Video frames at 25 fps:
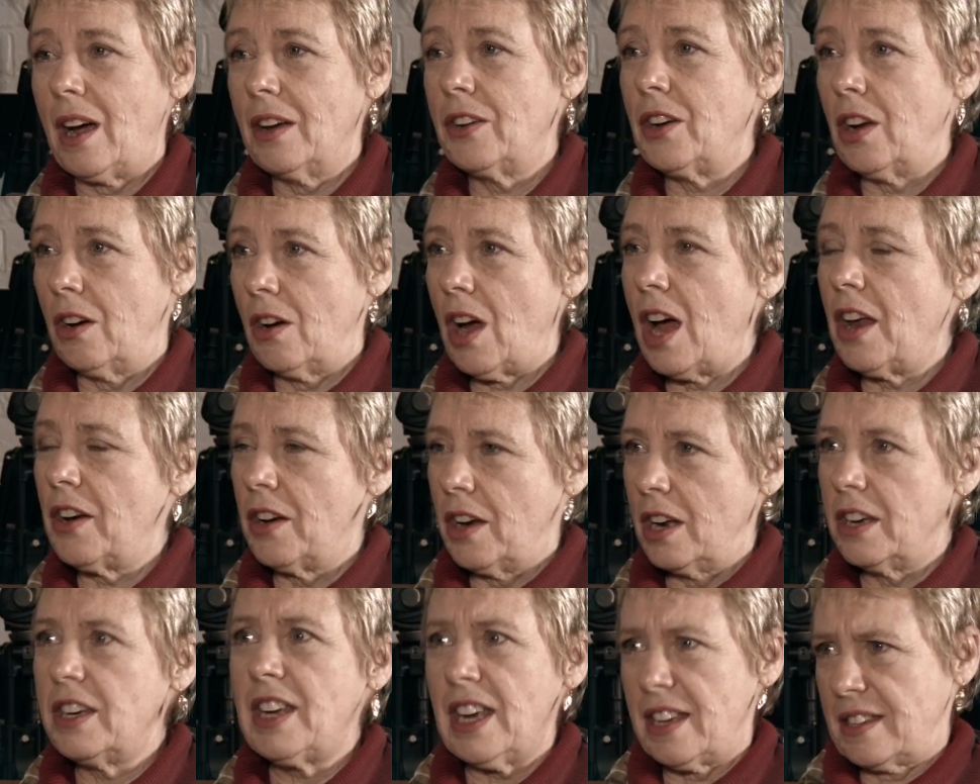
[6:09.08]
I know,
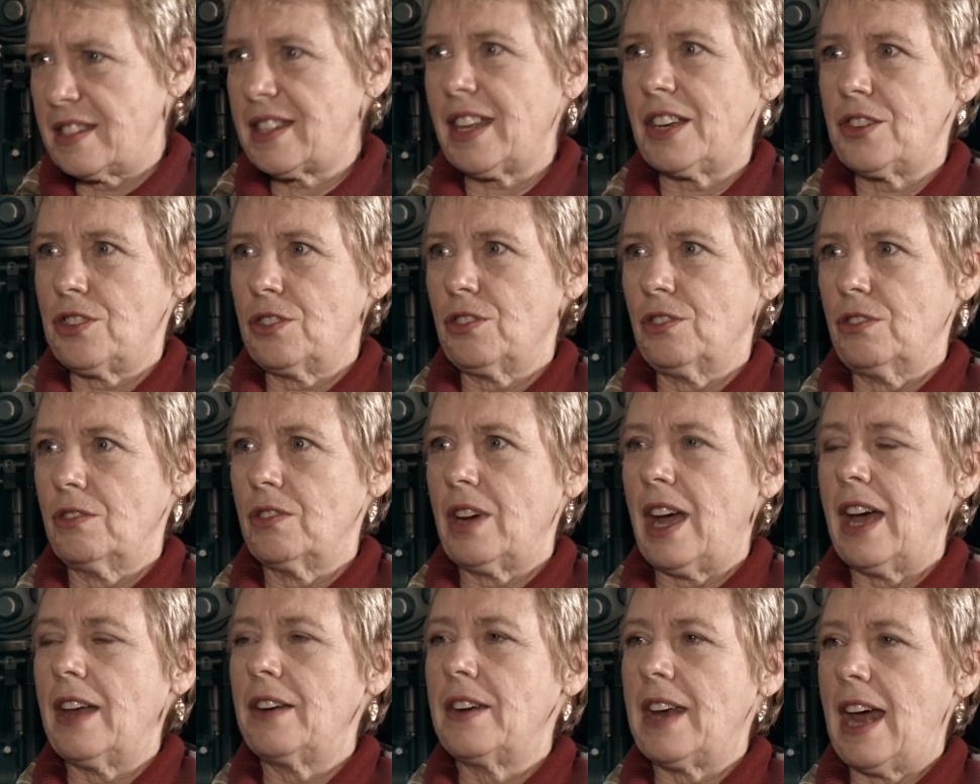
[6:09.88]
and yes, they do.
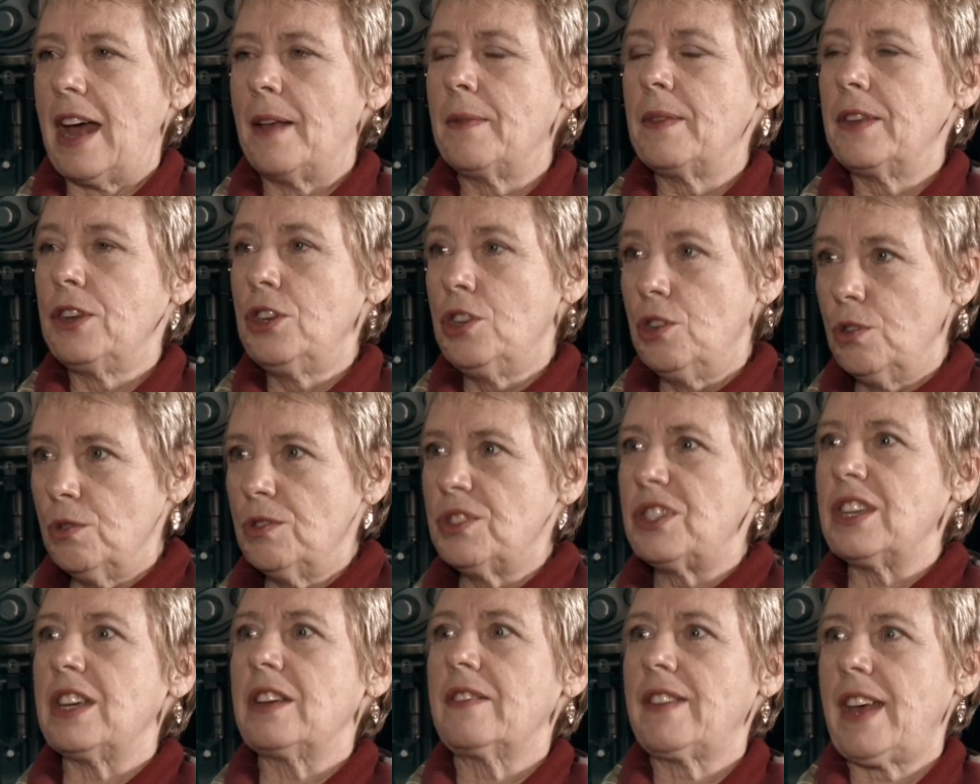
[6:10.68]
And
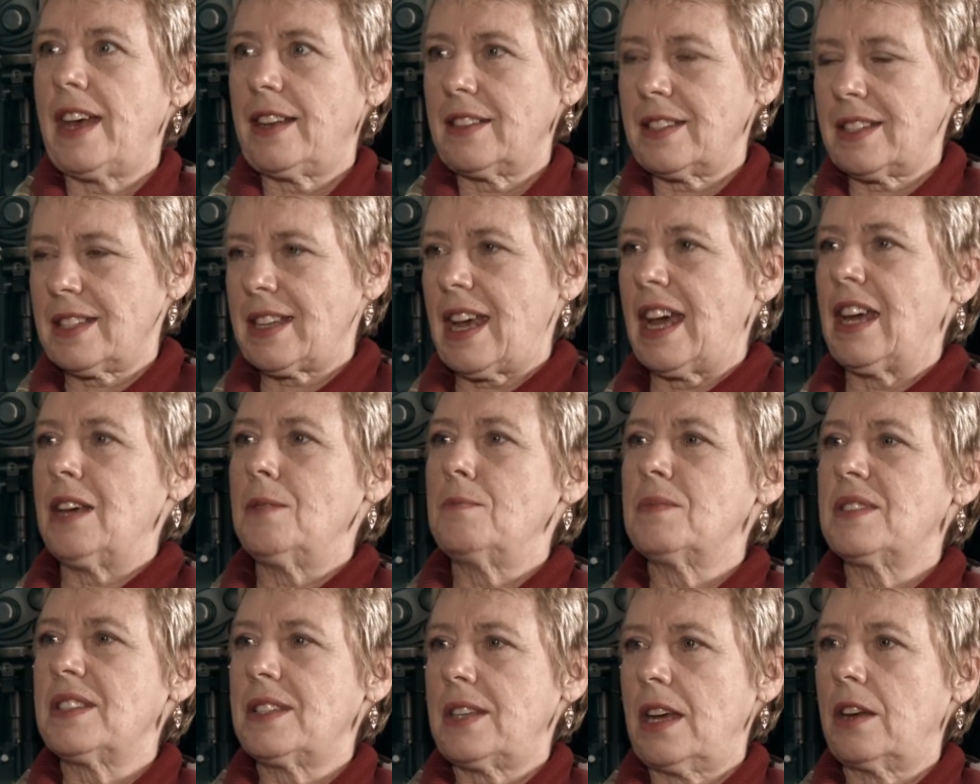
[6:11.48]
using that
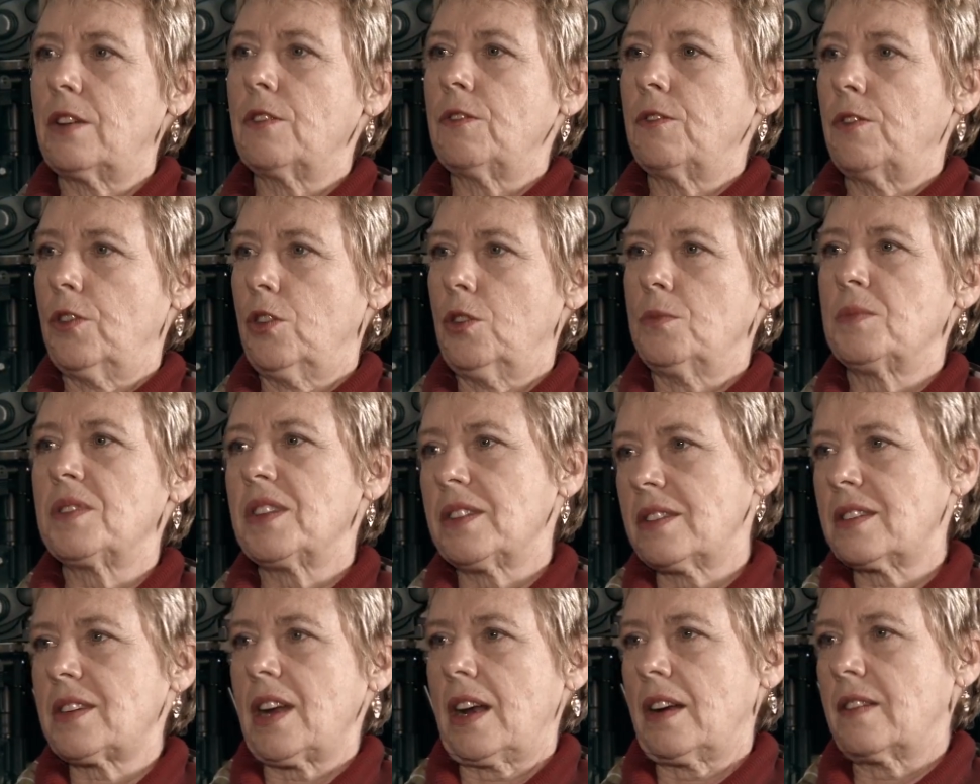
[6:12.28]
same set of verbs,
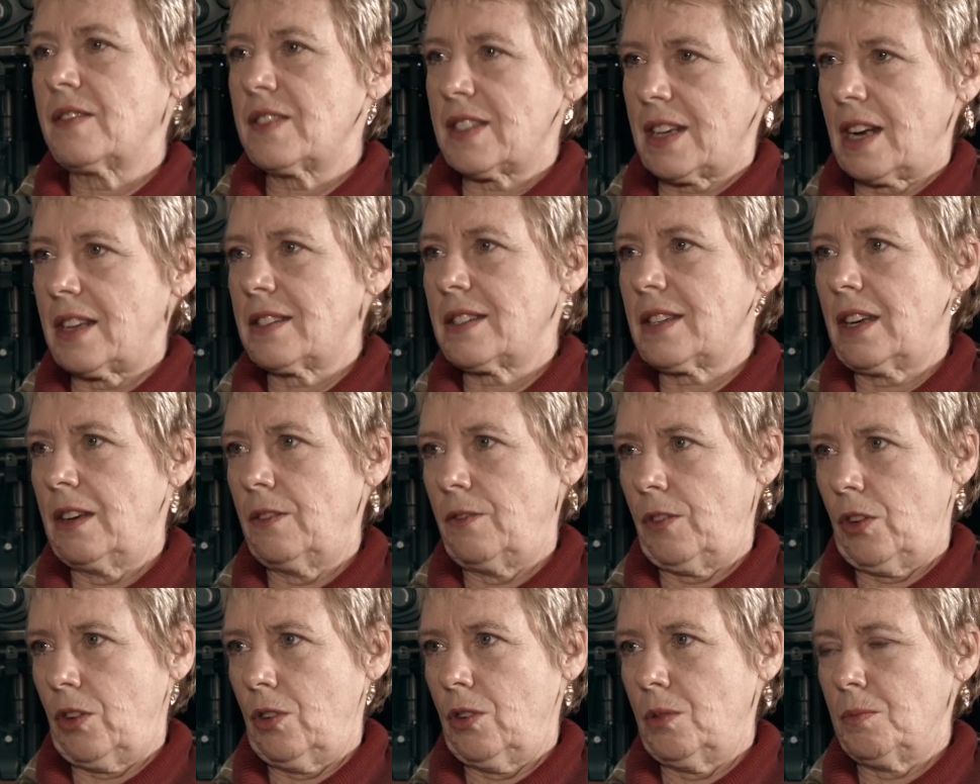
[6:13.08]
the Stanislavski
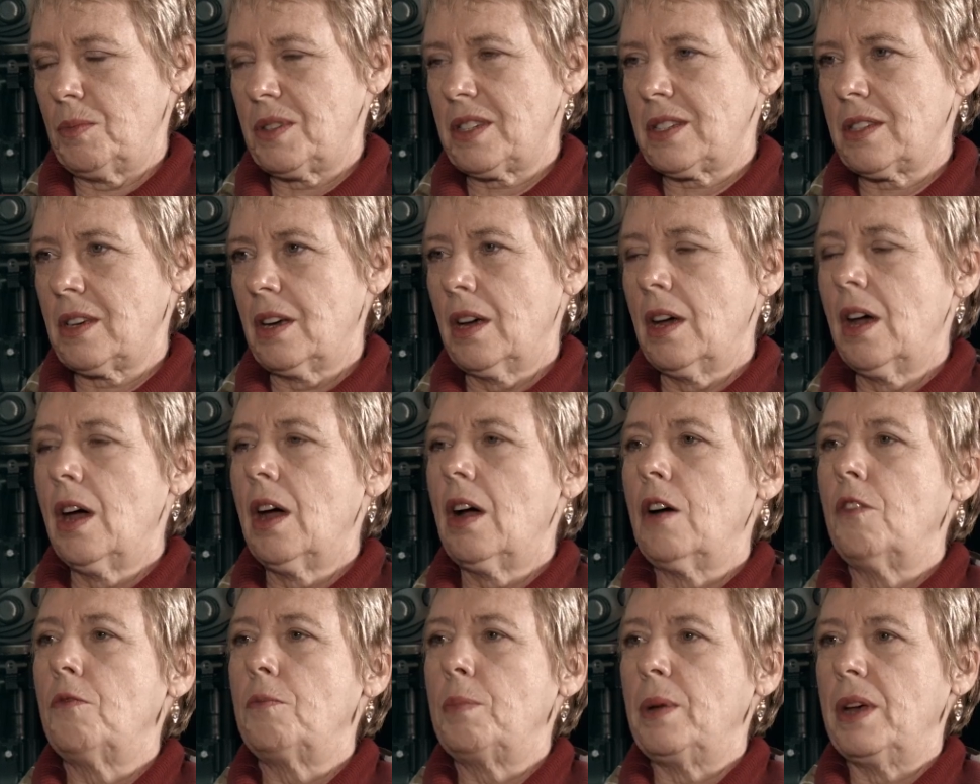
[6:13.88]
verbs,
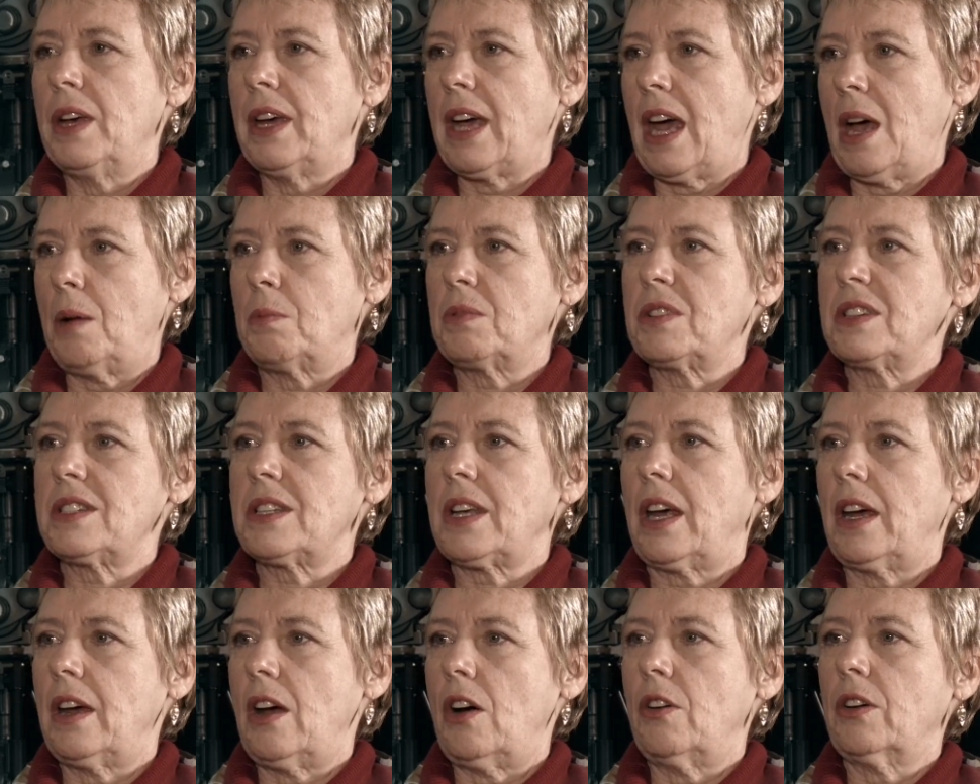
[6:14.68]
of being able to
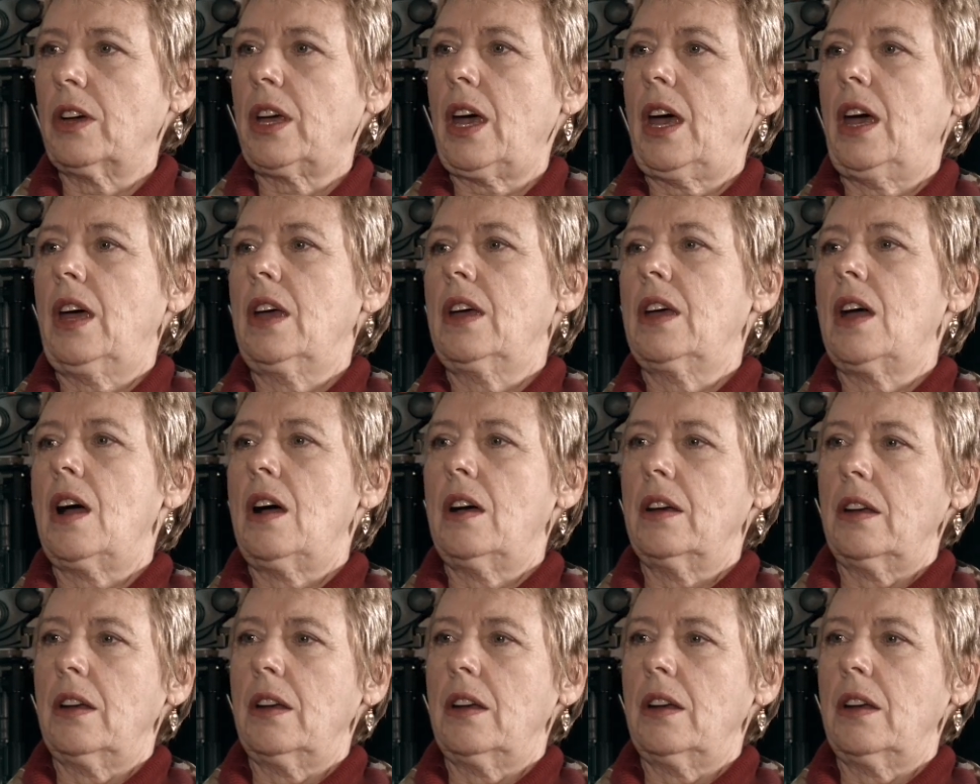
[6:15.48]
say, okay,